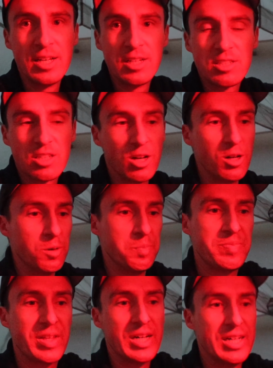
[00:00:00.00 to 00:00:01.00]
So
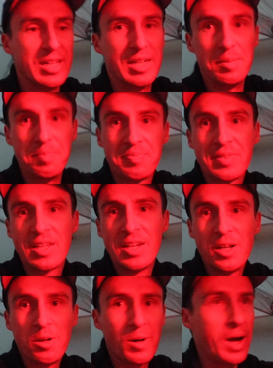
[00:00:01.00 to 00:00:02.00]
I'm
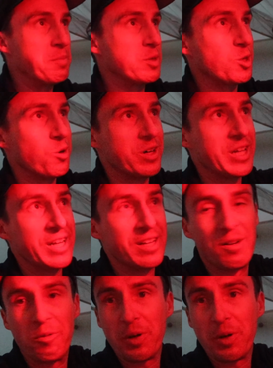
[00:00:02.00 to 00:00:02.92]
recording